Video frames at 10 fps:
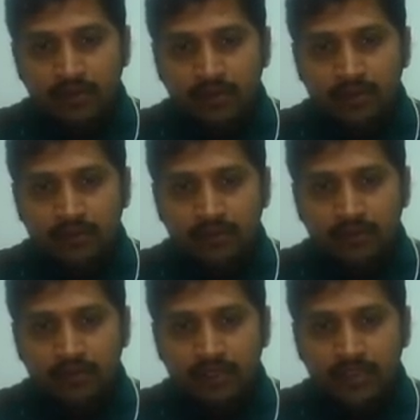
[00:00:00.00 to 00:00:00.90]

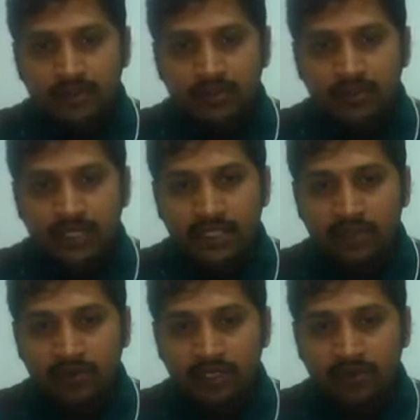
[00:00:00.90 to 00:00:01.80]
So these two squares have
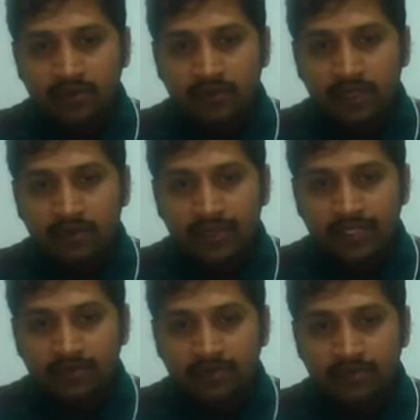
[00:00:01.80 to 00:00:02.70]
been controlled by the
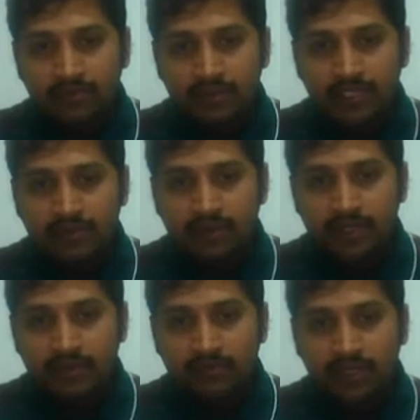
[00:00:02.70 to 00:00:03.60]
bishop, this
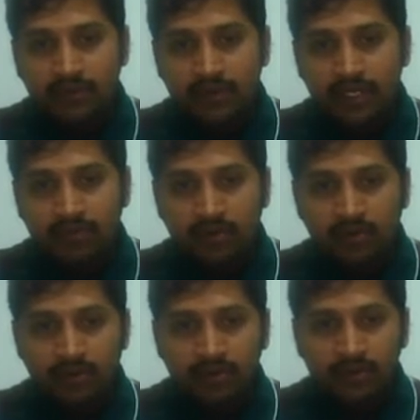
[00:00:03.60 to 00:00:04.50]
square by the queen and
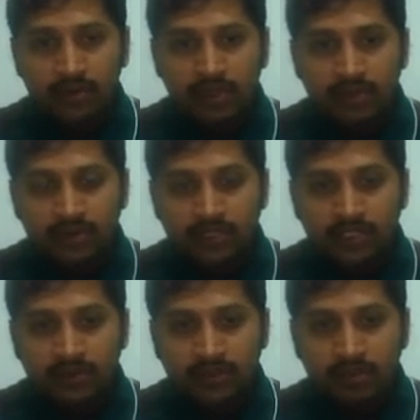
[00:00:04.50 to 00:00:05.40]
pawn, this
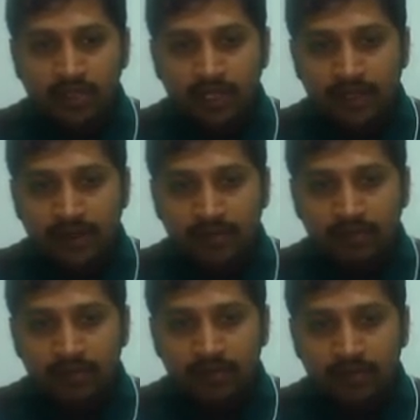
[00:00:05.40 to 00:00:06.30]
square by the knight and
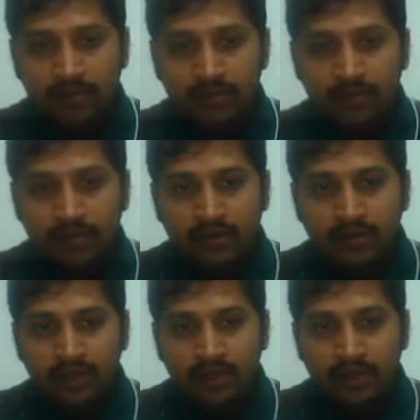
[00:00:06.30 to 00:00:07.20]
pawn,
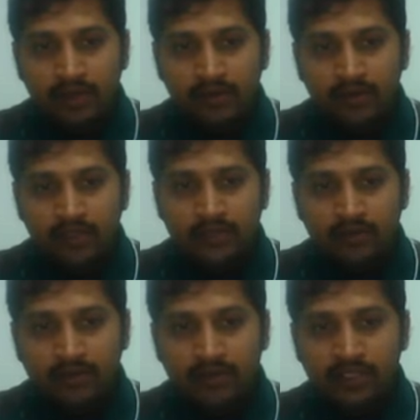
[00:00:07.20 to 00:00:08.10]
and anyway these
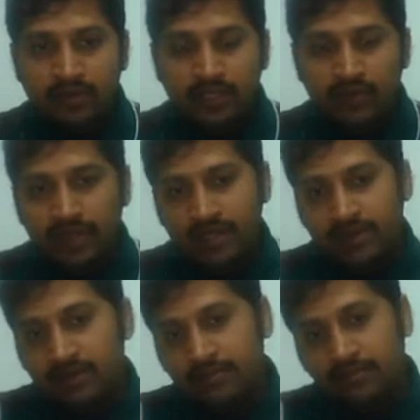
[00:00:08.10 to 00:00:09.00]
two squares by the queen.
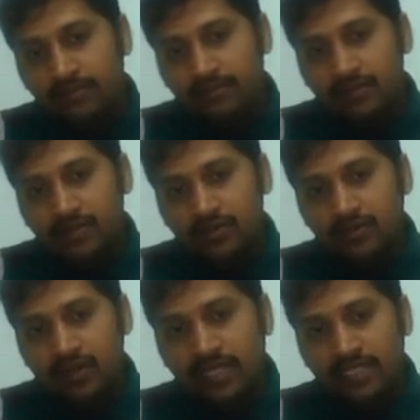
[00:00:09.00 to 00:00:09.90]

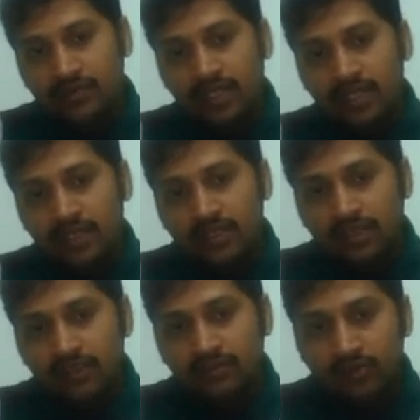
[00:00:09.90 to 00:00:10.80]
So it has only the
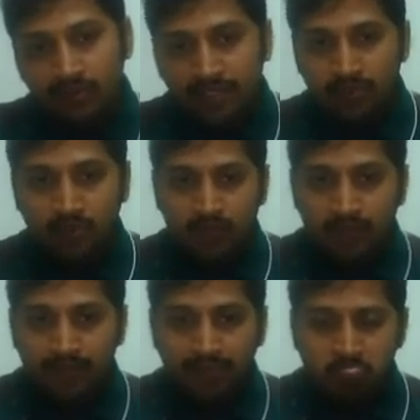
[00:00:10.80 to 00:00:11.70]
e4 square to move.
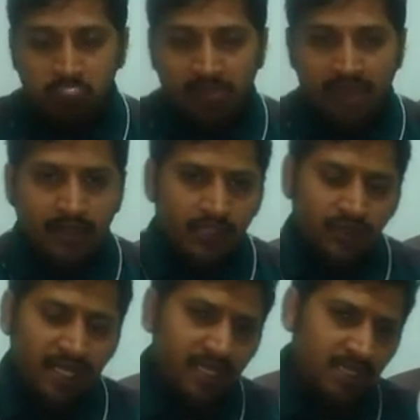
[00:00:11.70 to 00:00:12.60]
So
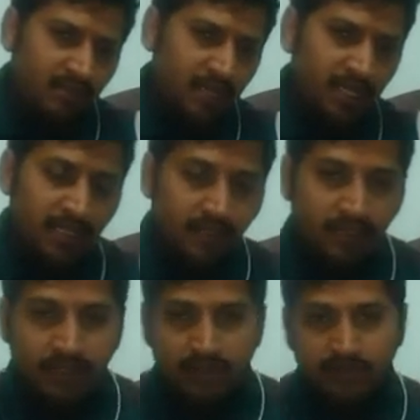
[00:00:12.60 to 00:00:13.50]
that doesn't mean that
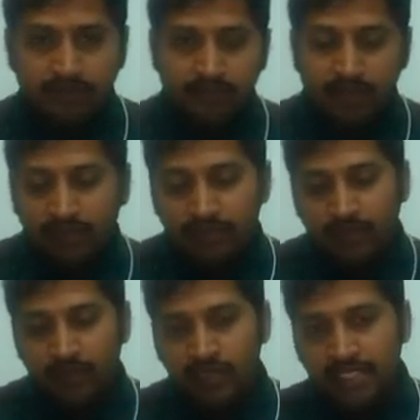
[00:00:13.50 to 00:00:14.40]
if you
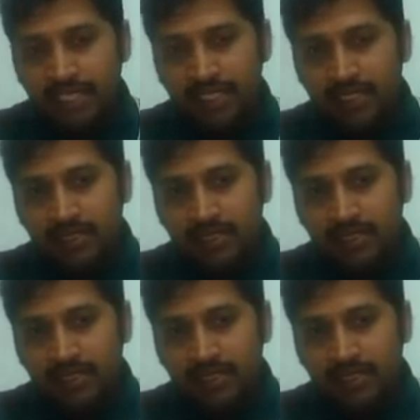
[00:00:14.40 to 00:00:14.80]
give check